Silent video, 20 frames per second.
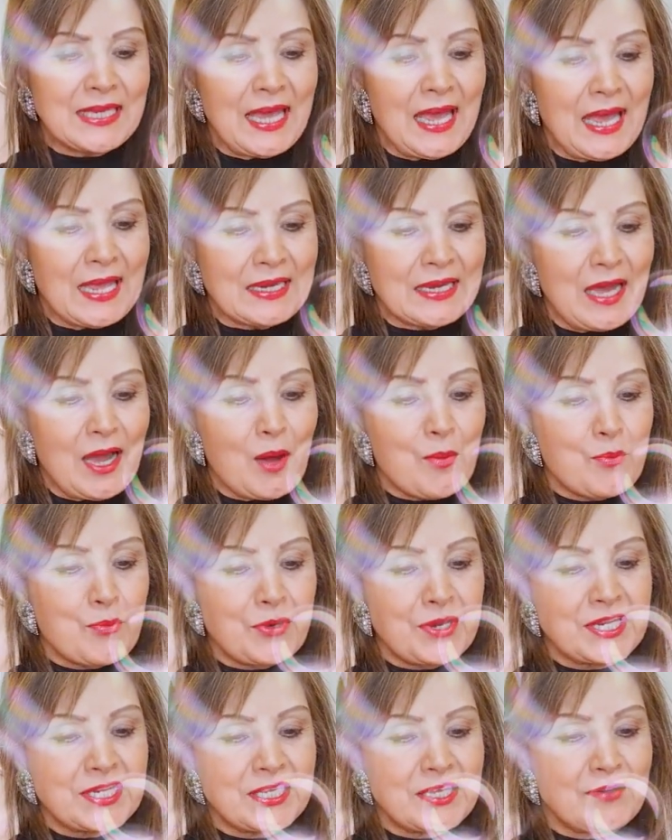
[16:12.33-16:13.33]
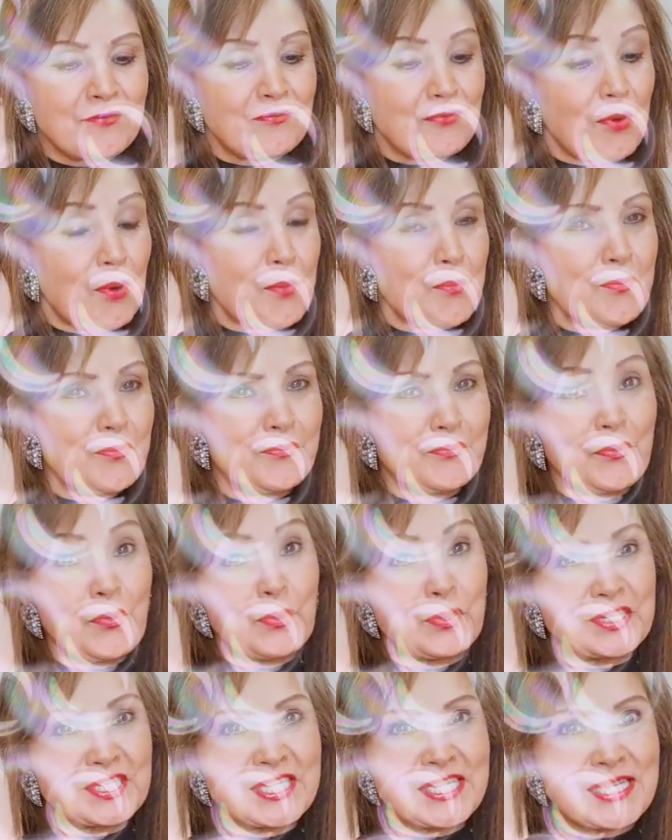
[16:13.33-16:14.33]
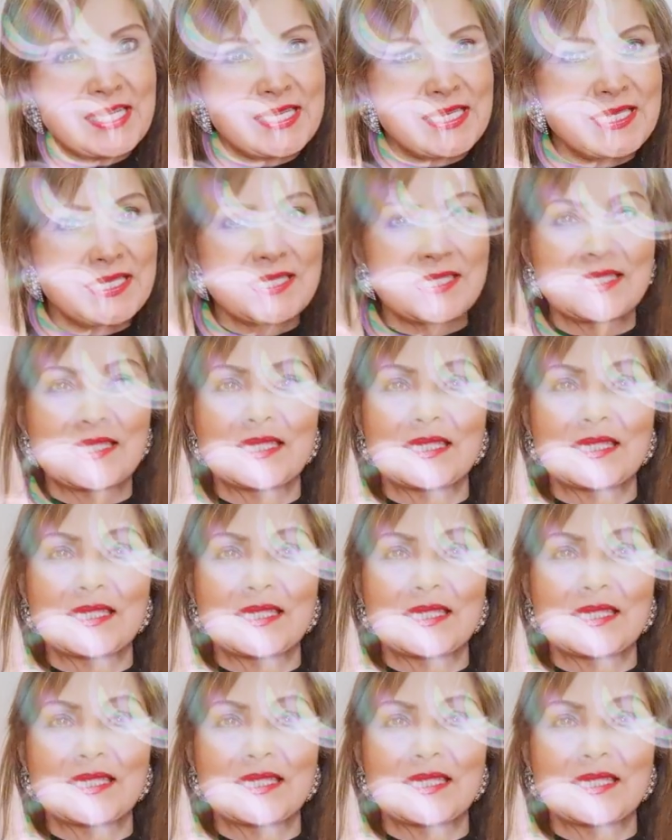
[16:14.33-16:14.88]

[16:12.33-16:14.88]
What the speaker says: and I'm reading from 14.